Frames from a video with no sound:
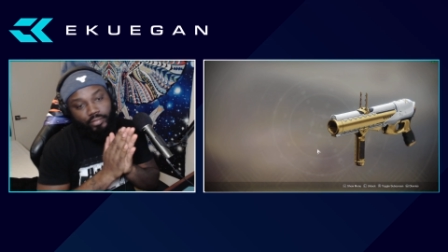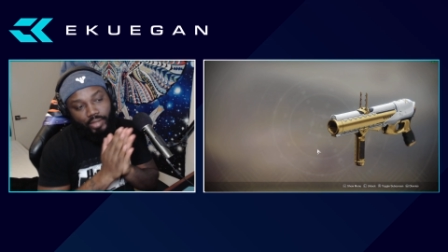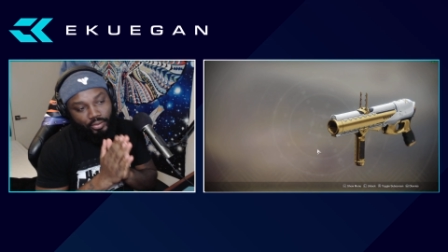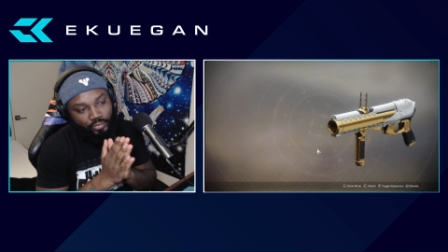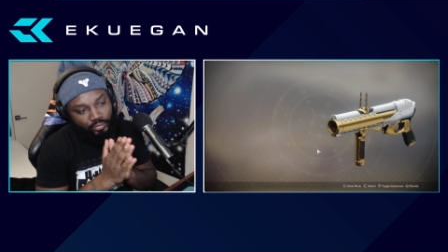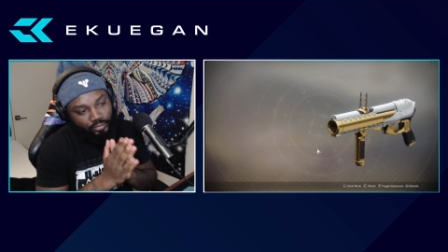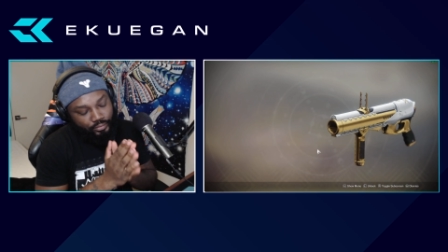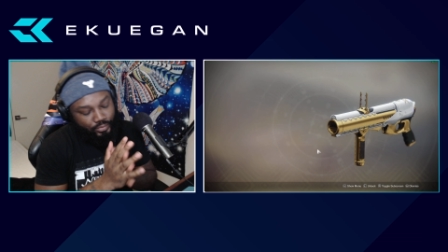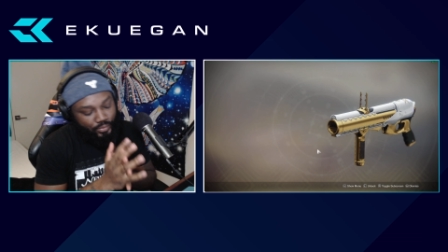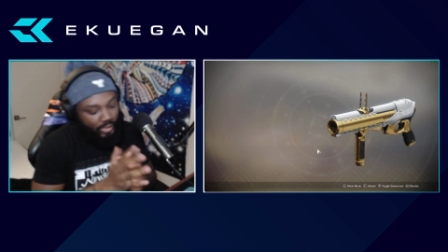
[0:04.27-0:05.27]
thank you
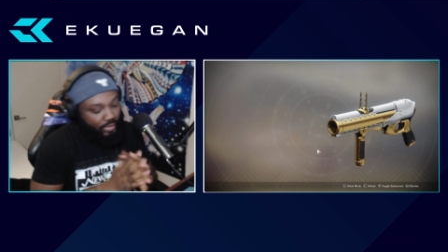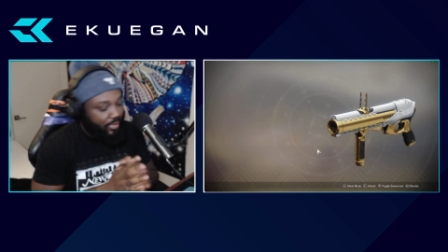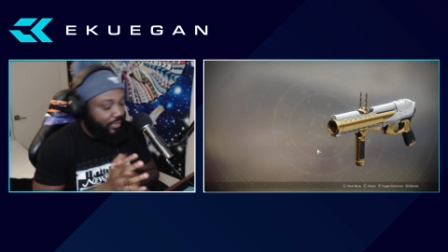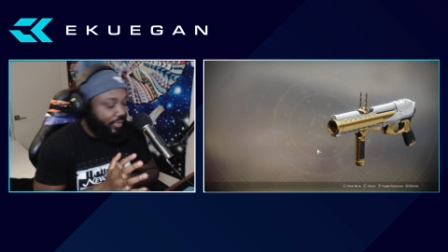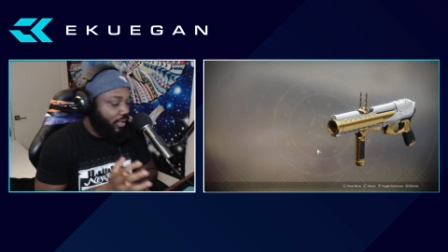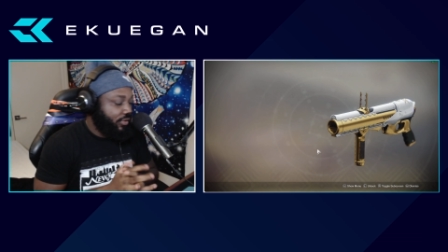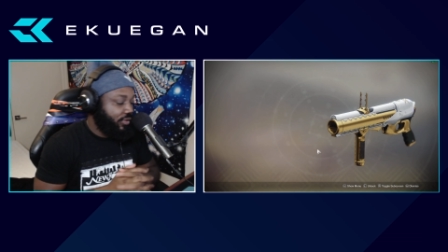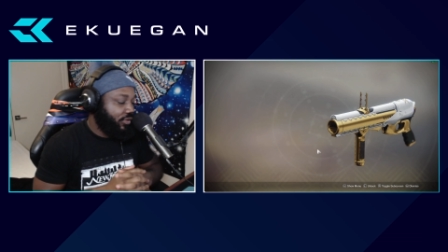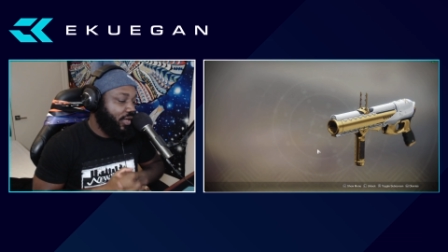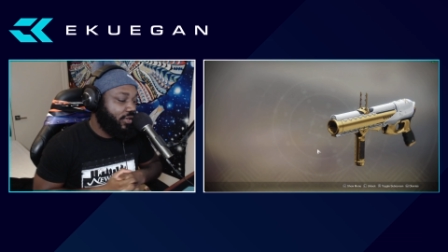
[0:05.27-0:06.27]
for watching my
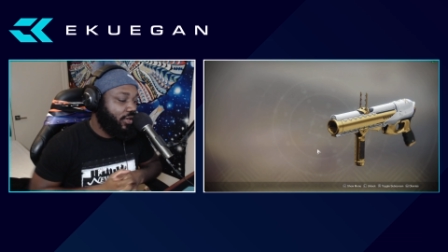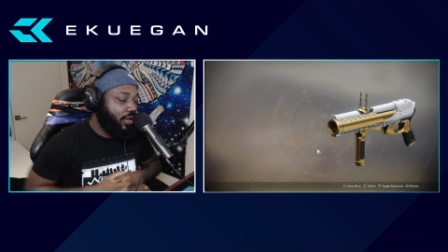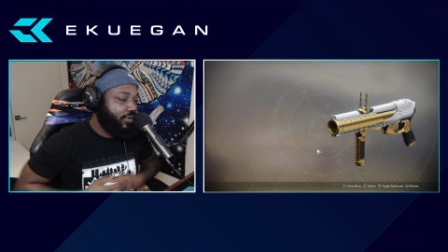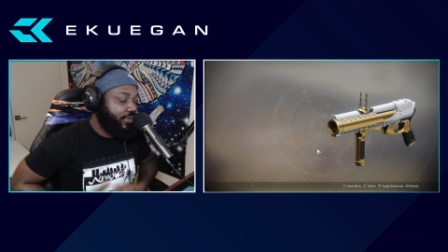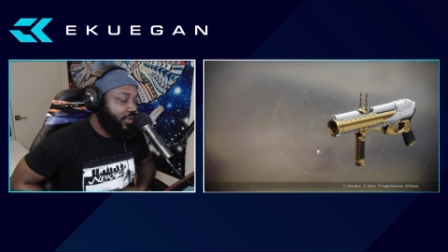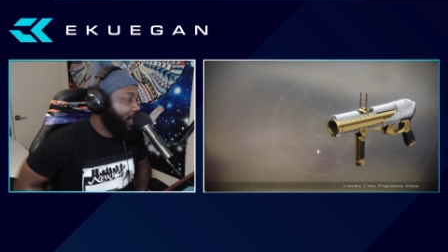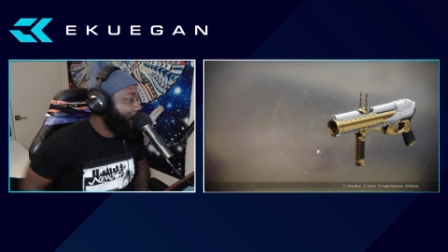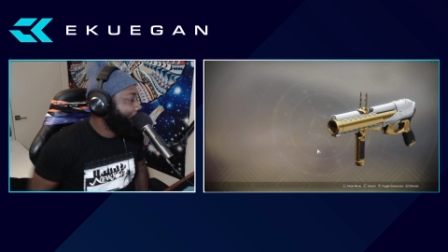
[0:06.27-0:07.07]
videos. You guys are awesome for that.